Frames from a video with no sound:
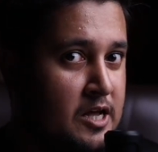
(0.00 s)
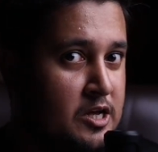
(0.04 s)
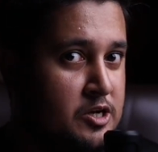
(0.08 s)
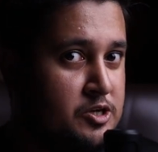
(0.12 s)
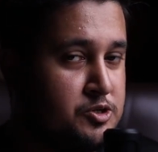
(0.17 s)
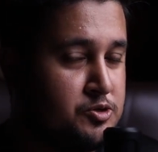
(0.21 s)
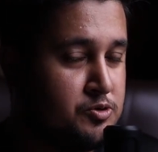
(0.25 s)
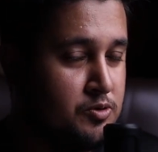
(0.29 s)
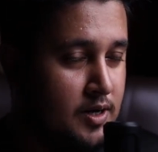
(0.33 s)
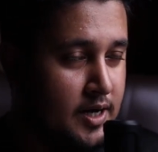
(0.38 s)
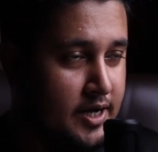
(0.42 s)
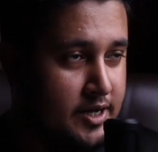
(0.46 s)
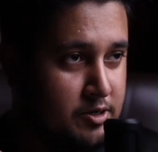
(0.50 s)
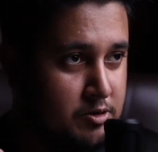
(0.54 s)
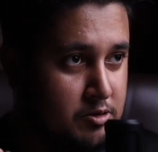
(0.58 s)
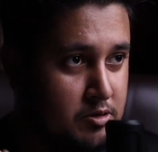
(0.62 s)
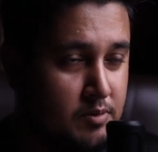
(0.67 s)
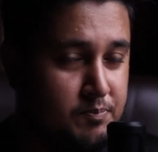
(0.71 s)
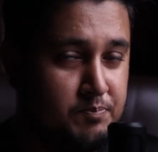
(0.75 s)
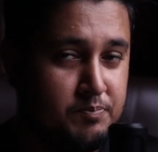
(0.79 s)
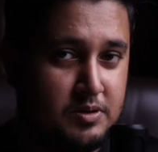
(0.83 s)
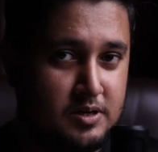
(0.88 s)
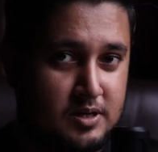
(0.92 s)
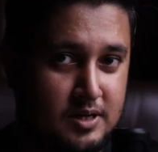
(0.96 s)
So I
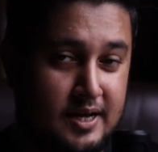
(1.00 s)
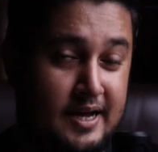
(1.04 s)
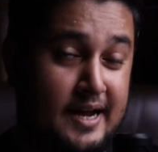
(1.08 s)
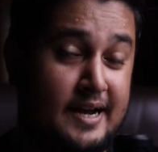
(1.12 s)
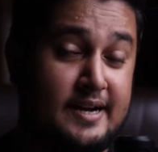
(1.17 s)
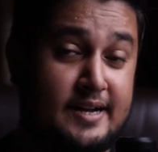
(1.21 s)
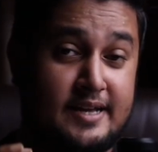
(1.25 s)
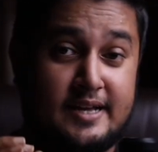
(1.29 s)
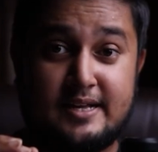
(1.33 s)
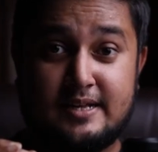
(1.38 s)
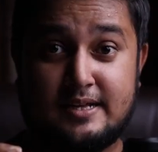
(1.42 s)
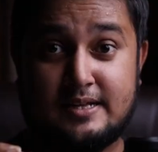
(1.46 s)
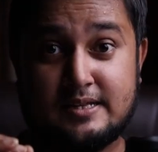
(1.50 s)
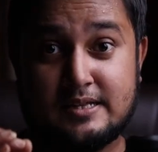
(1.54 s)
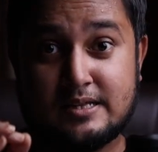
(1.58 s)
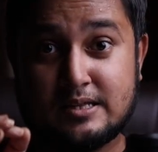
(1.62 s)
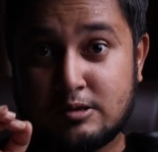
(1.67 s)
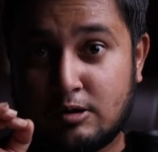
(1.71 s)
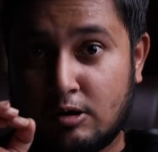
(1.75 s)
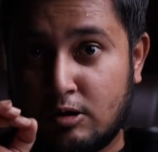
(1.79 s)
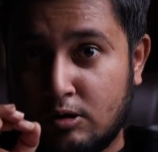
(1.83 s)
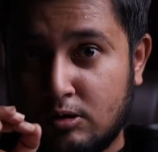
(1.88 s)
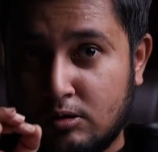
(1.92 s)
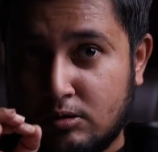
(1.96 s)
hope, and
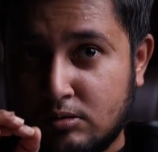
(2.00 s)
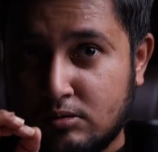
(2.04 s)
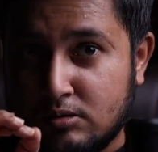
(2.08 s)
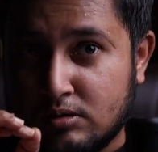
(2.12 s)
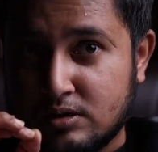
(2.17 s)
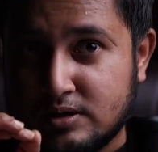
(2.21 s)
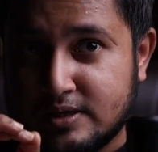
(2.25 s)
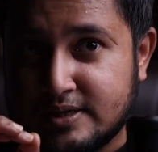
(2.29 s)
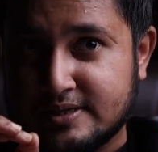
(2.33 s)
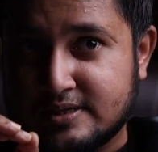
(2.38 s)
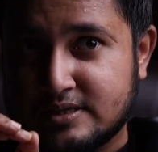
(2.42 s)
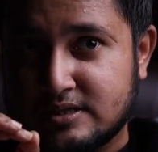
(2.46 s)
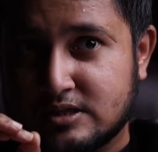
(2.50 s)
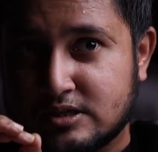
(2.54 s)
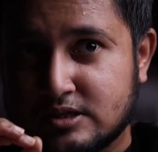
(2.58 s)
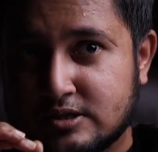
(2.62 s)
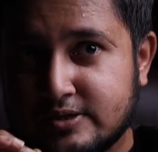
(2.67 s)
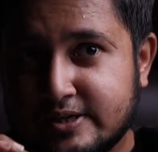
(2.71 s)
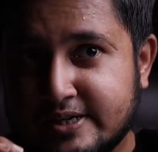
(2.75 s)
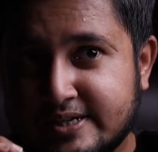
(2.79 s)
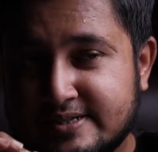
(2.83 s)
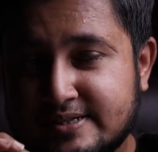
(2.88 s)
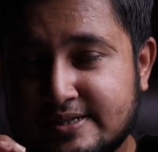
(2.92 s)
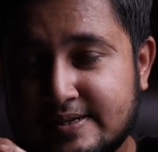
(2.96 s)
all these
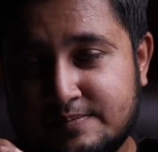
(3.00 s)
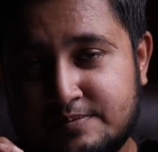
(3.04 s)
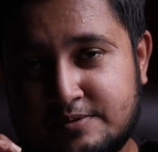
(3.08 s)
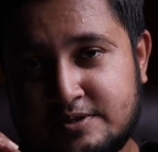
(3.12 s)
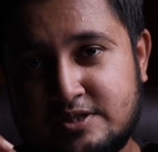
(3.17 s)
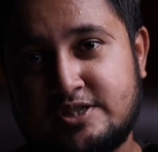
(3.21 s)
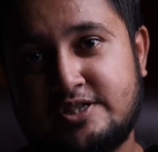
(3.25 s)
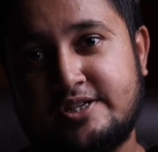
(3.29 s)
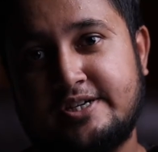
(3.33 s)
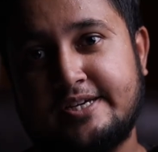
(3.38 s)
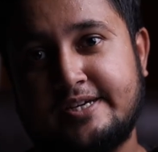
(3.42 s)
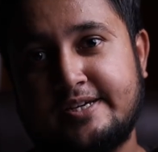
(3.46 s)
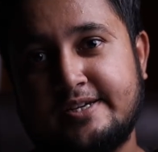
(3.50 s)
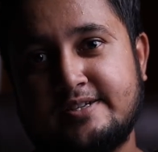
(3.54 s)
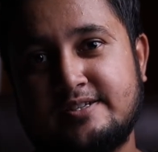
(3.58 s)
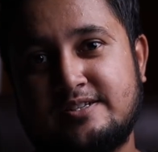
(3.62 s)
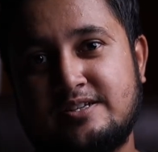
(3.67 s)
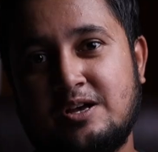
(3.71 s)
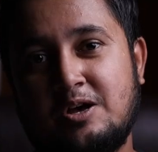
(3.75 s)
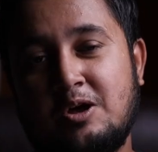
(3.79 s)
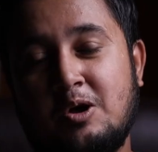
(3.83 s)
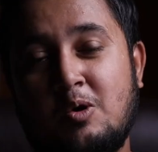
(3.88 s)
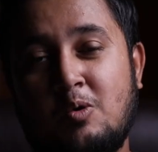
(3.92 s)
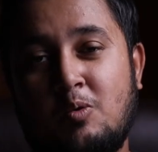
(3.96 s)
3
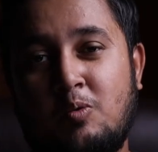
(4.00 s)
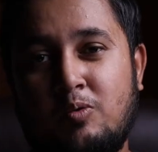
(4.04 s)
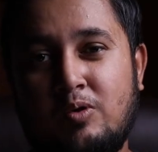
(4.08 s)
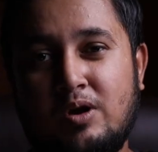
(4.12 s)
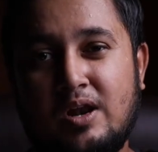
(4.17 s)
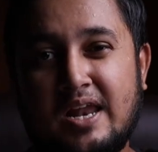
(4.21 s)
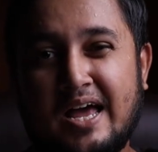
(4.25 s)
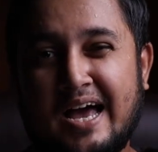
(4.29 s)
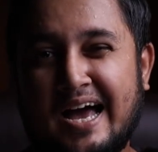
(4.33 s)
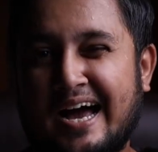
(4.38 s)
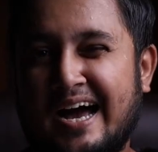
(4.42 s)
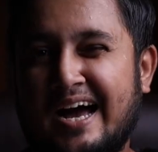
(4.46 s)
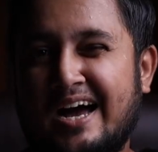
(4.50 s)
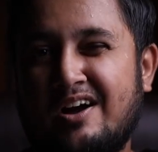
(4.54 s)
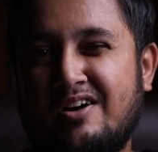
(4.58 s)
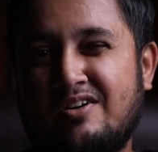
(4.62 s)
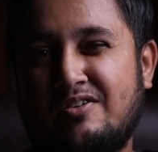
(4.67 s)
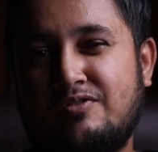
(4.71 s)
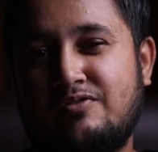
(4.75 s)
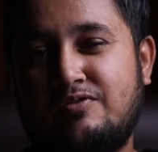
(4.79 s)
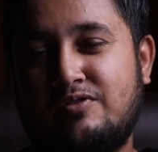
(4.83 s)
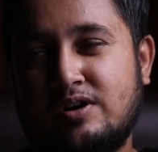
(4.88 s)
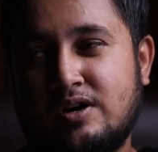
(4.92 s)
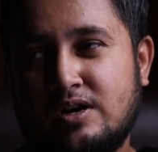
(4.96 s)
sub-series will
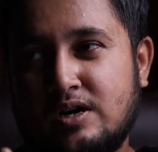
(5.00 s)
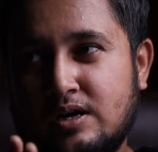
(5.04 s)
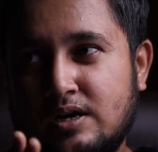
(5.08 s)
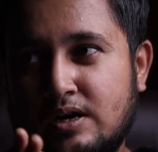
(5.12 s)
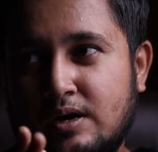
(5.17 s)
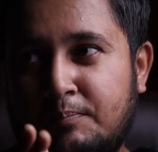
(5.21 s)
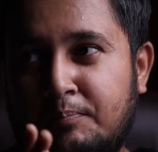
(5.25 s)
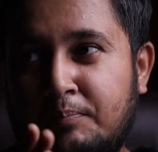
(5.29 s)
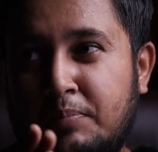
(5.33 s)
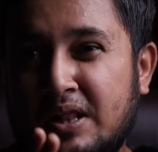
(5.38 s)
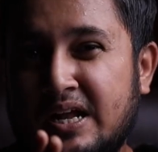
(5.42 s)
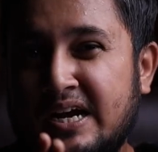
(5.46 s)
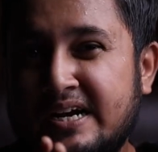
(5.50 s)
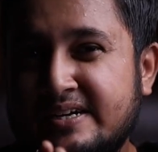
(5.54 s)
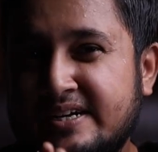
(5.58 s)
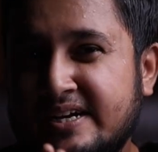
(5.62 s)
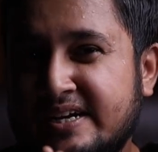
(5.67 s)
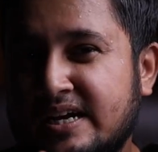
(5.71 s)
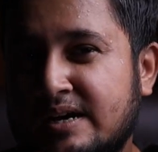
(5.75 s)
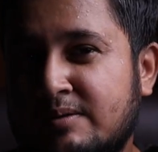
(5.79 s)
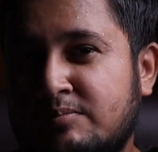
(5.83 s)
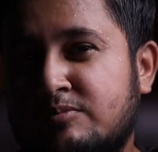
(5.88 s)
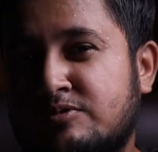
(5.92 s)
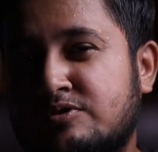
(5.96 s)
have plenty
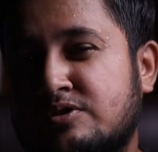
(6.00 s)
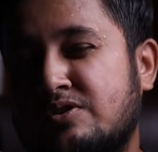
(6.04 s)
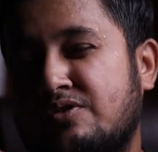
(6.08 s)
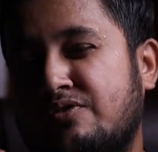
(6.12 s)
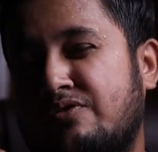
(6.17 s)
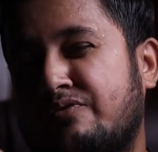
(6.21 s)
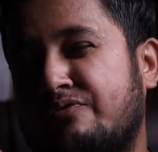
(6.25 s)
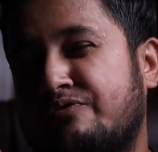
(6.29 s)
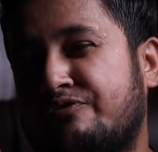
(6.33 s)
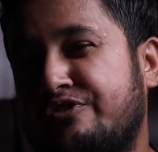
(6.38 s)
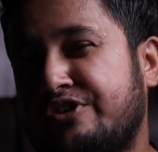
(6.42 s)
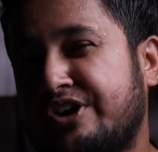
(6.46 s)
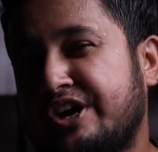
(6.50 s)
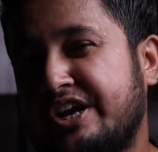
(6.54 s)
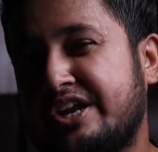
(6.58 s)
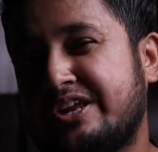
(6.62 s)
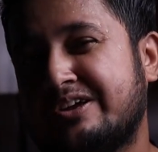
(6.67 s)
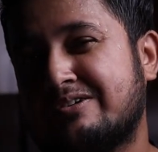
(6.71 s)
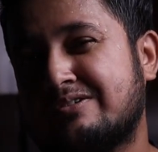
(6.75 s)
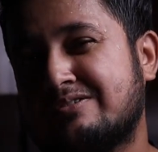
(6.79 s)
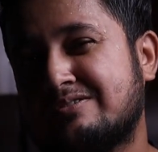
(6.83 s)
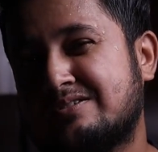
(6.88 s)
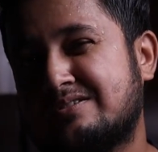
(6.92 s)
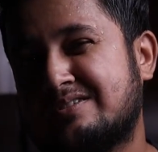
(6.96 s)
number of
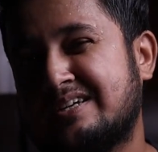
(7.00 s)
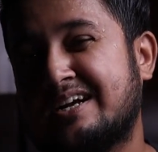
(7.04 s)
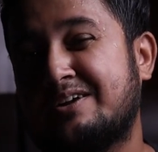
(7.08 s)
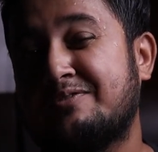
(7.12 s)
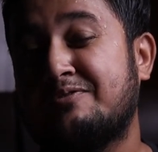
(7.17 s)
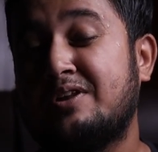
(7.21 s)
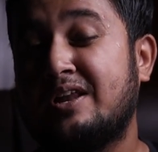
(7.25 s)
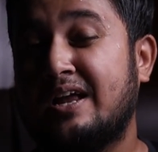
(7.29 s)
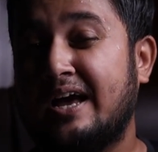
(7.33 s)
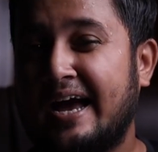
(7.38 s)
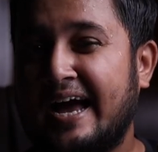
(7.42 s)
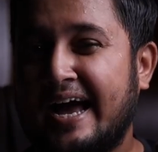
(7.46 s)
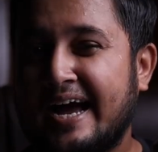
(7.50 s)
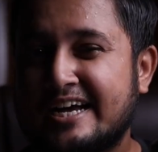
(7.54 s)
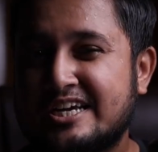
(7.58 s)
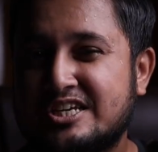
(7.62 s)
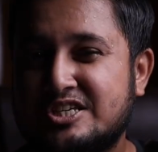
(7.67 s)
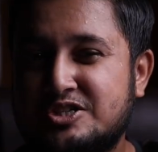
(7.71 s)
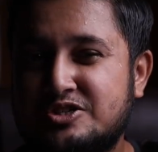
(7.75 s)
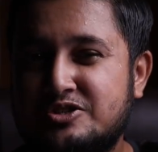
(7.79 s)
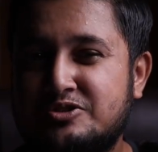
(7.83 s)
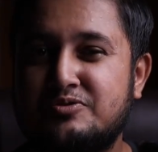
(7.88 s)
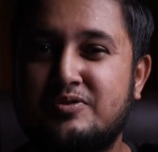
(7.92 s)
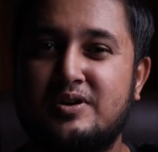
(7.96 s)
videos that will
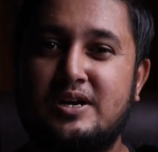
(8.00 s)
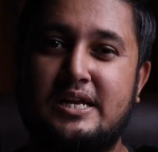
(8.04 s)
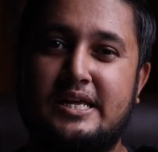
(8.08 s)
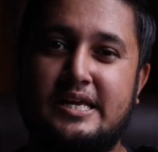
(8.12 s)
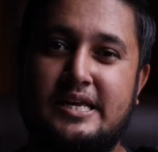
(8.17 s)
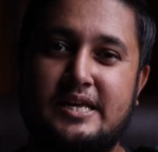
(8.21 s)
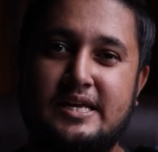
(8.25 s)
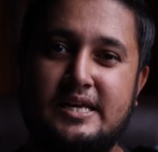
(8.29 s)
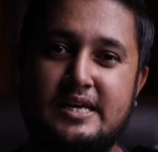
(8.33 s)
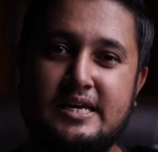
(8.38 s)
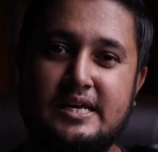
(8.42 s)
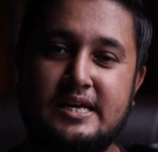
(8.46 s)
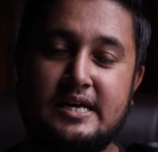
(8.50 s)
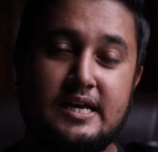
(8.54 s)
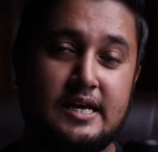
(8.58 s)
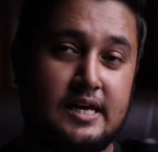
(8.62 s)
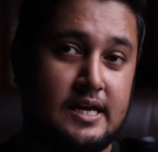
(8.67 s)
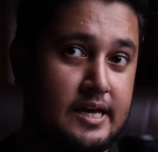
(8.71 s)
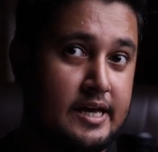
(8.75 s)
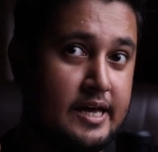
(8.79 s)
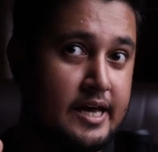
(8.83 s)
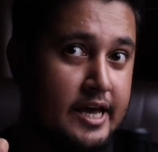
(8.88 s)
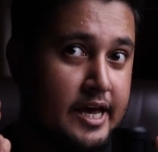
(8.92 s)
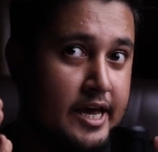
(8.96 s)
actually
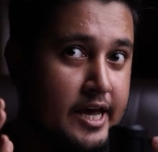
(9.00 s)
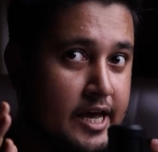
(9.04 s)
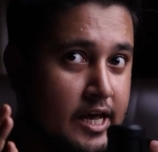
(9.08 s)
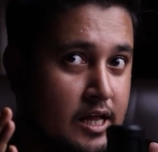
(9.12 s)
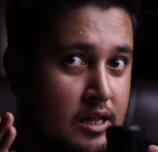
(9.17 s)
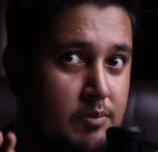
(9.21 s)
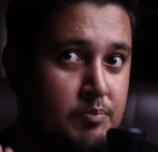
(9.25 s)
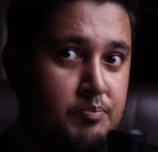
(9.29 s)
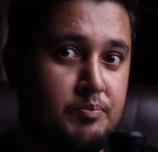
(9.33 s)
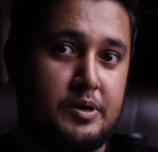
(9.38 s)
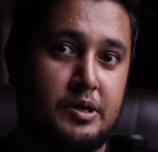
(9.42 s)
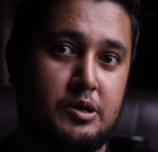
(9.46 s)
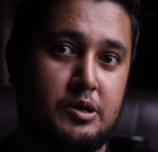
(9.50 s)
help